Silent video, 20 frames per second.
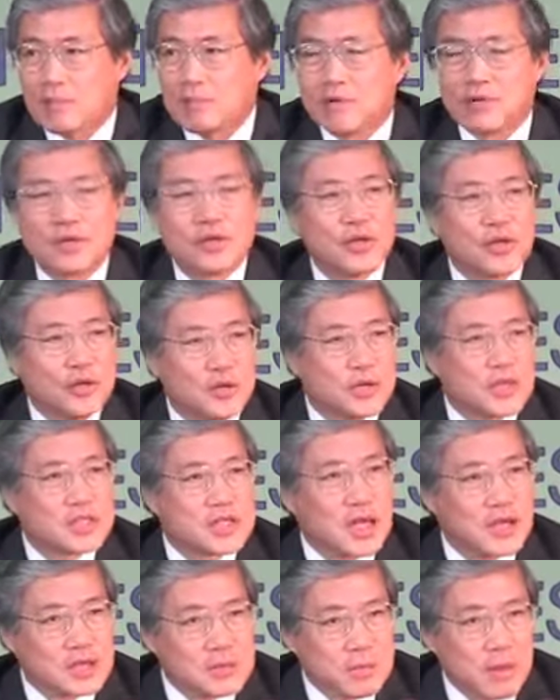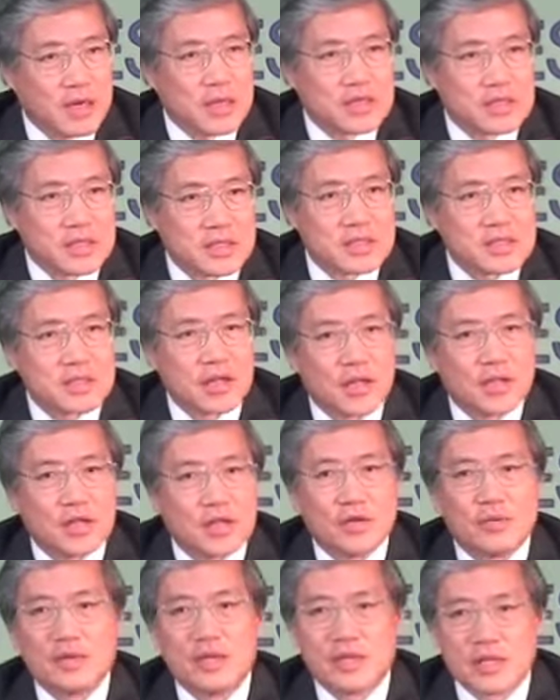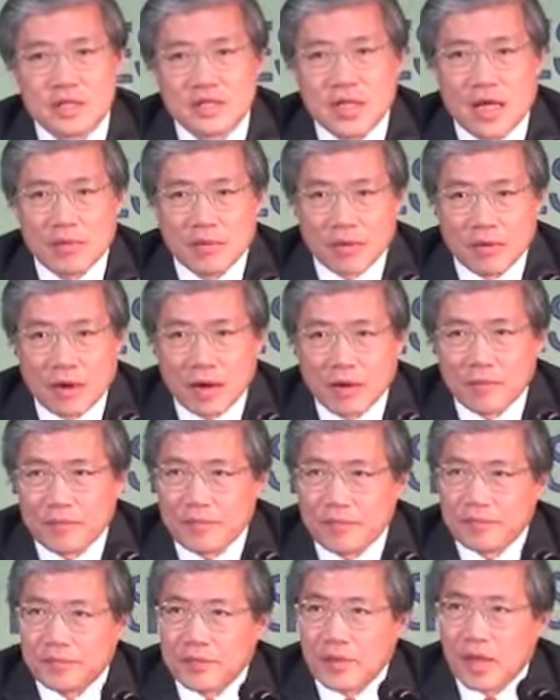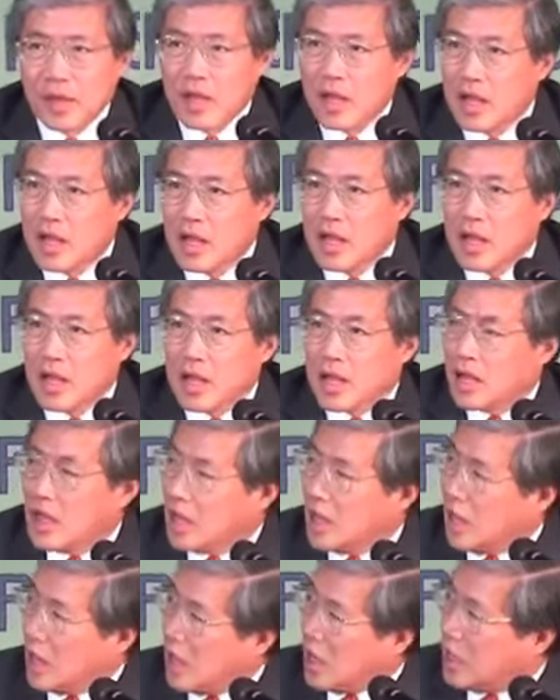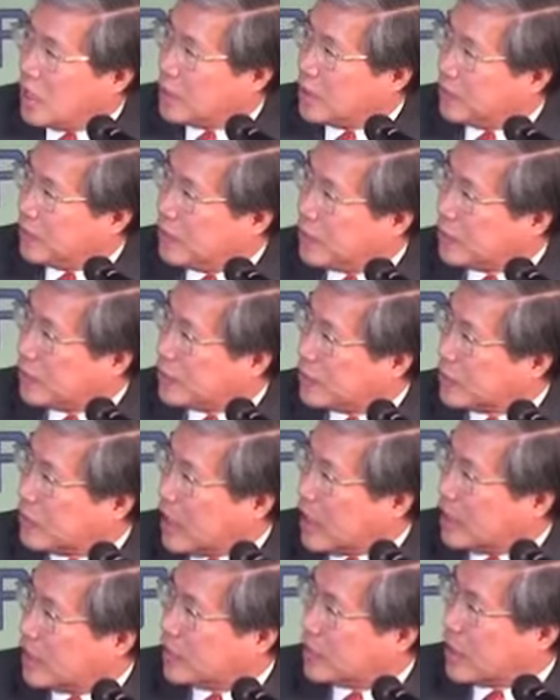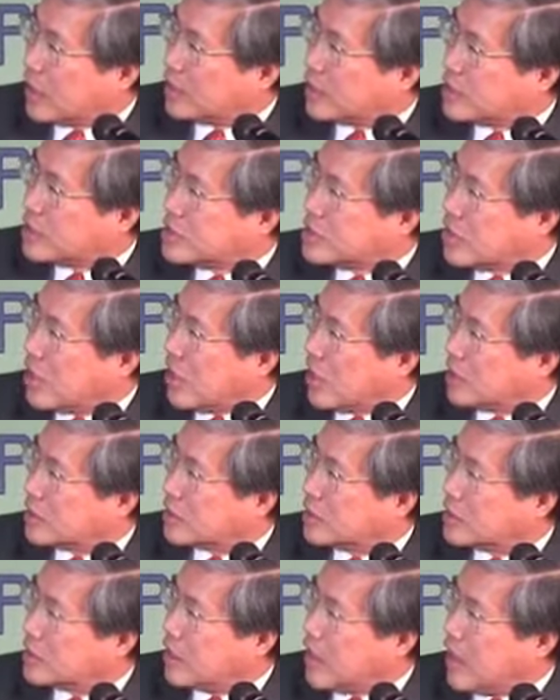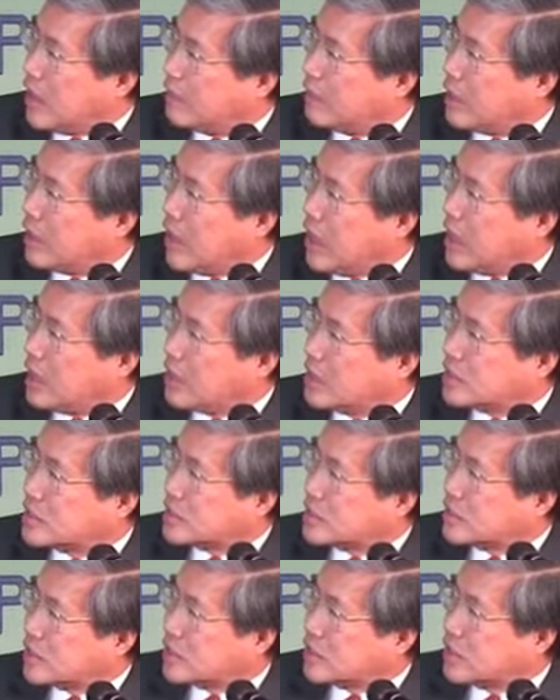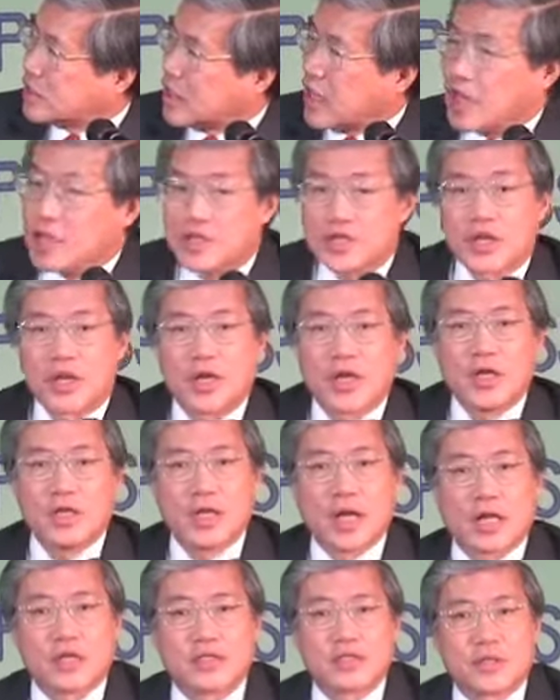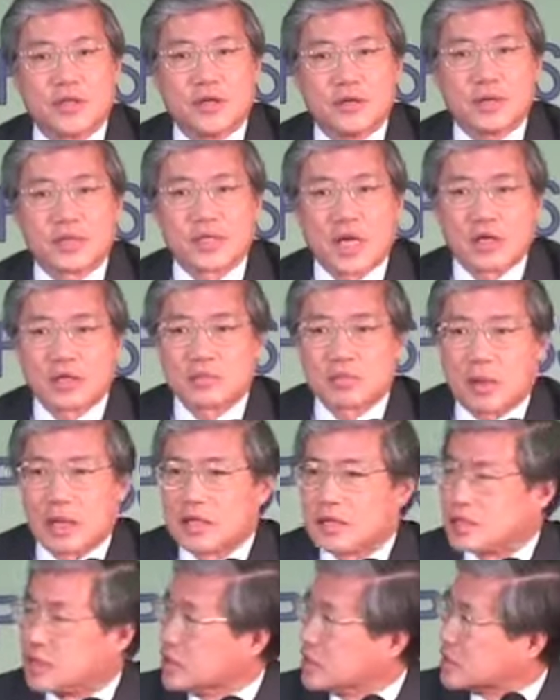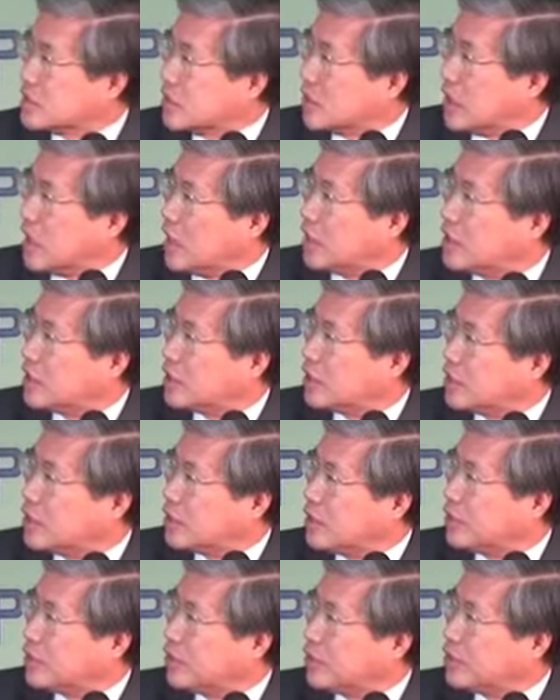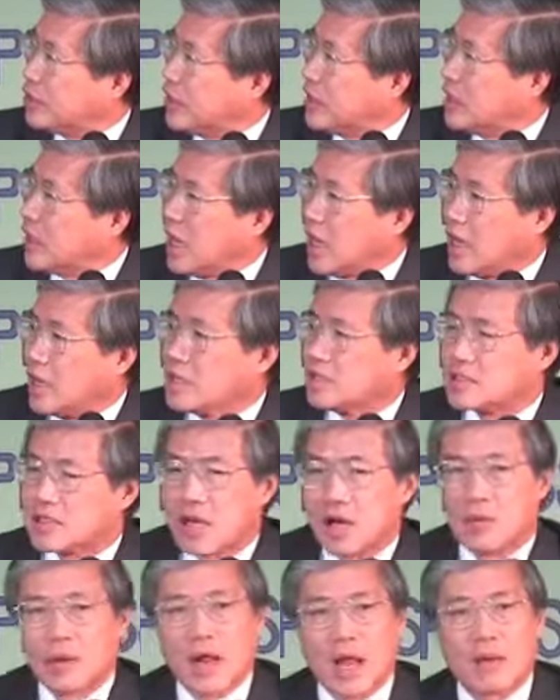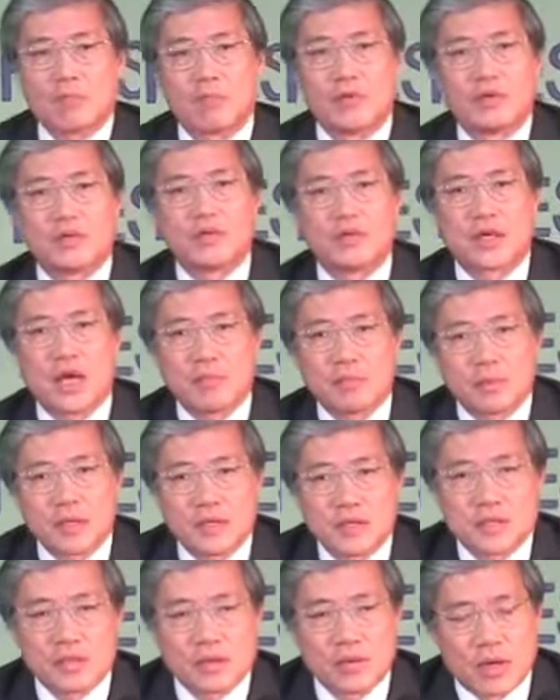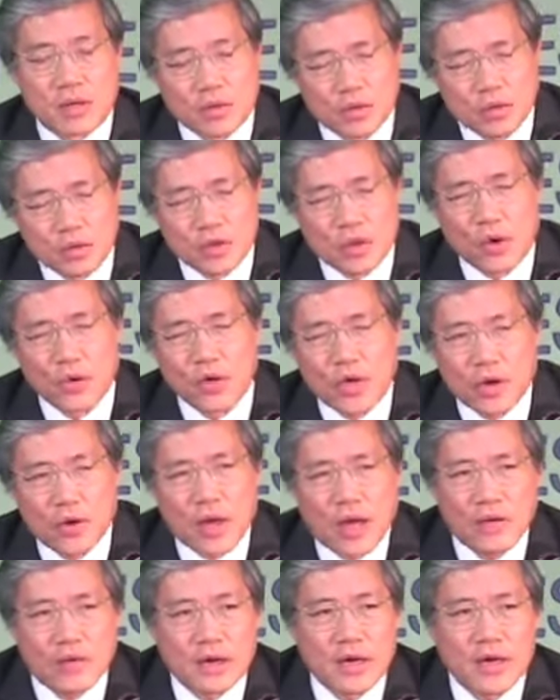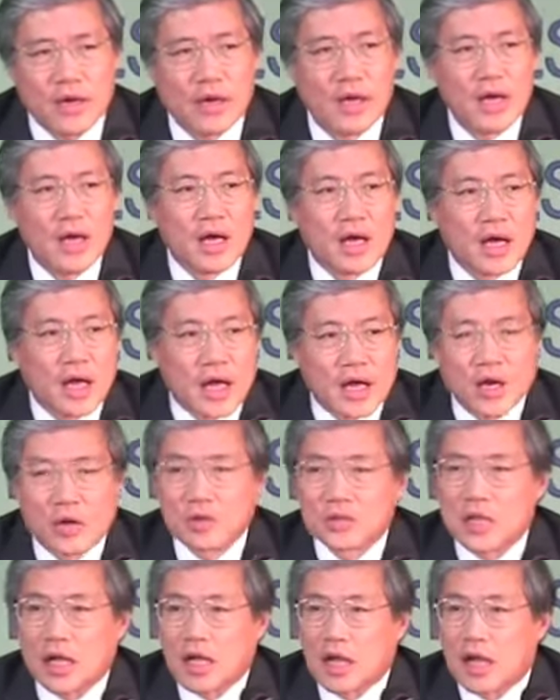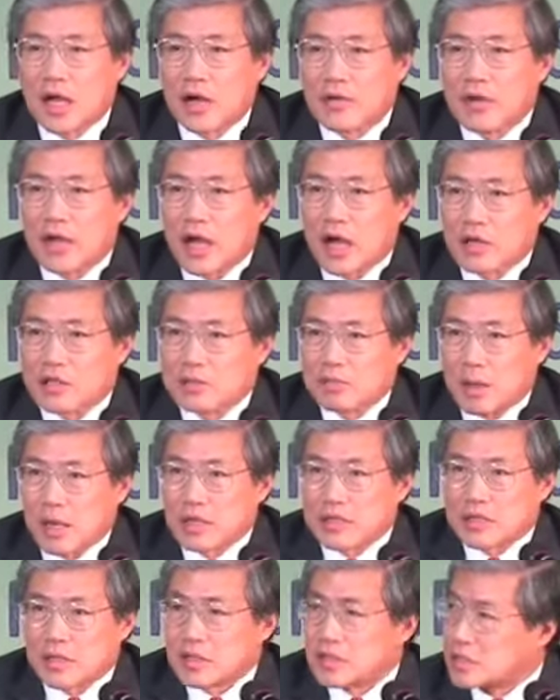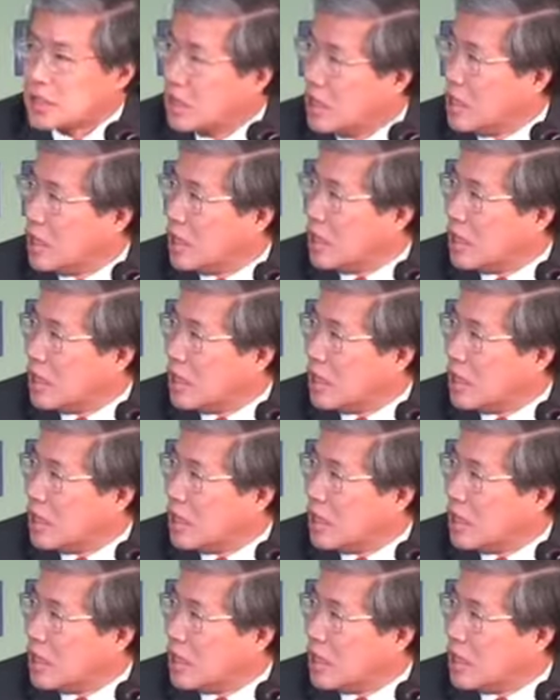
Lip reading: happened to U.S. house prices during this time around. And if you can look at this chart, the heavy line is the Case-Shiller index of the U.S. house prices, and the two thin lines are what happened to Japanese, Tokyo area and Osaka area house prices